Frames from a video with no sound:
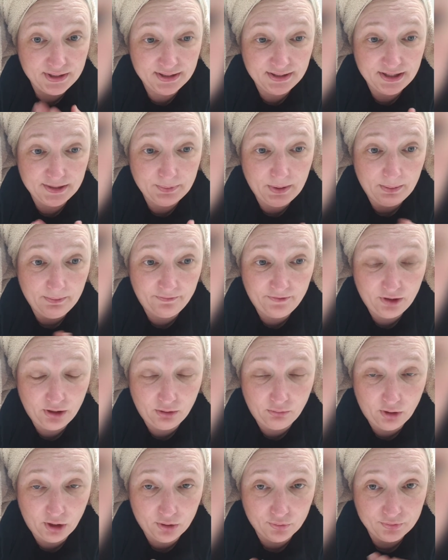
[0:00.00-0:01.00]
This is
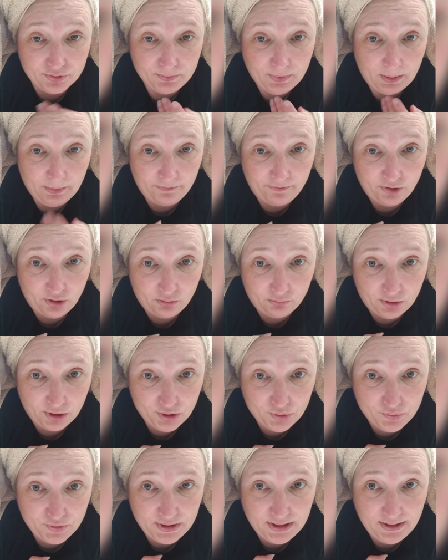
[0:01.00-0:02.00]
Pomifera Rose. Pomifera
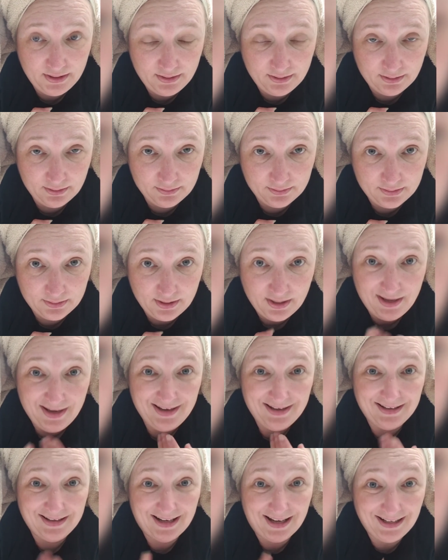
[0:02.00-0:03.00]
Rose is
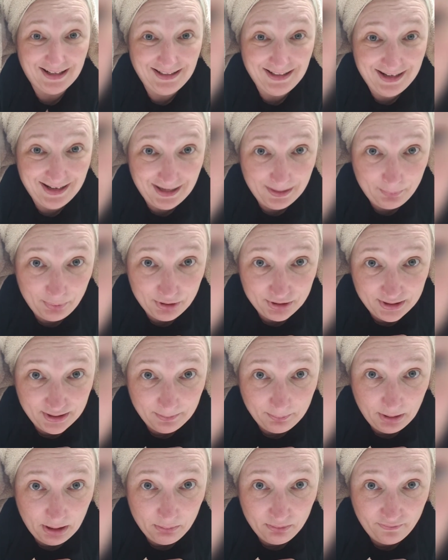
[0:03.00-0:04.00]

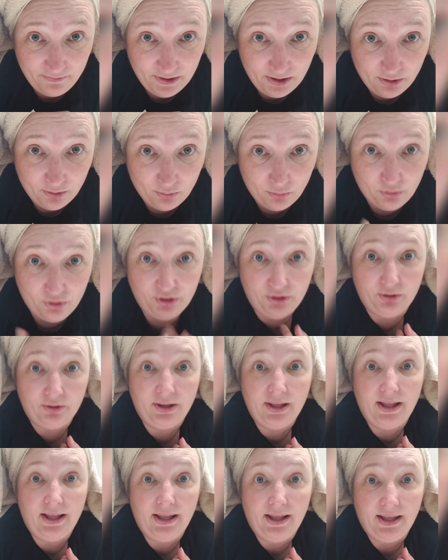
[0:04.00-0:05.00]
99% Pomifera
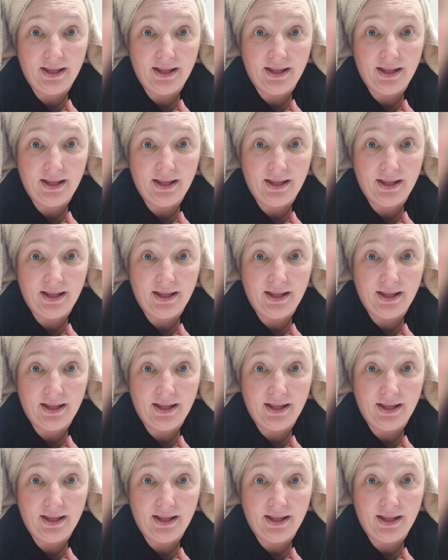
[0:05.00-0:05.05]
oil